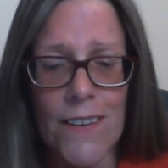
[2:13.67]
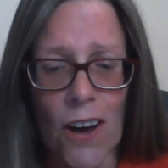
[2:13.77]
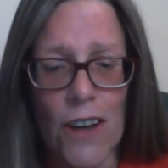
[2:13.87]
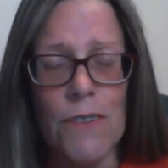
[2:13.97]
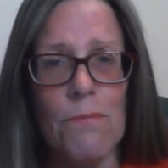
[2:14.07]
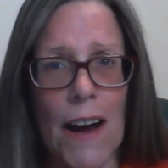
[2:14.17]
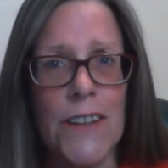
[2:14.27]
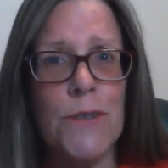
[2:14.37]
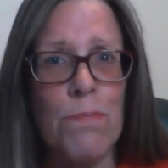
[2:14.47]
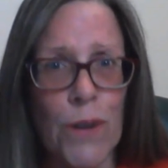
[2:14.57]
not
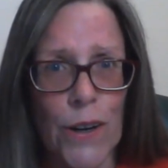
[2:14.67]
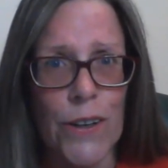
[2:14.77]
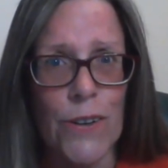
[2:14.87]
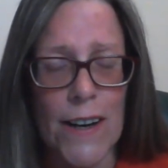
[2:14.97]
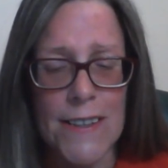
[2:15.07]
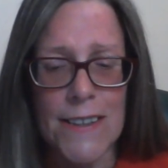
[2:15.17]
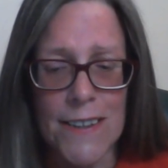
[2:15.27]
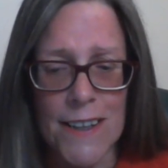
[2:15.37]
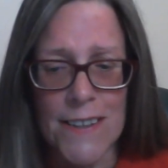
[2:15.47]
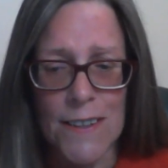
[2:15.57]
much progress
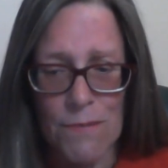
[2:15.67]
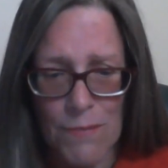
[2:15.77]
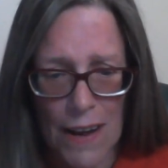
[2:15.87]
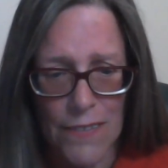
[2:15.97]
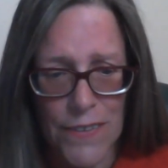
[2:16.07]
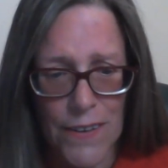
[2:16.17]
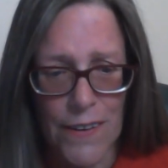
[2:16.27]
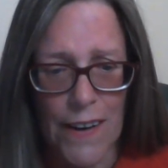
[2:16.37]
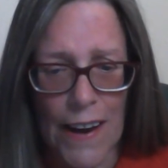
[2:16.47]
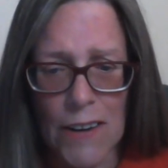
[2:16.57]
this month,
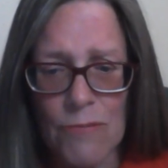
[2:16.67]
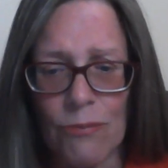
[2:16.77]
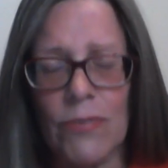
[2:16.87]
okay?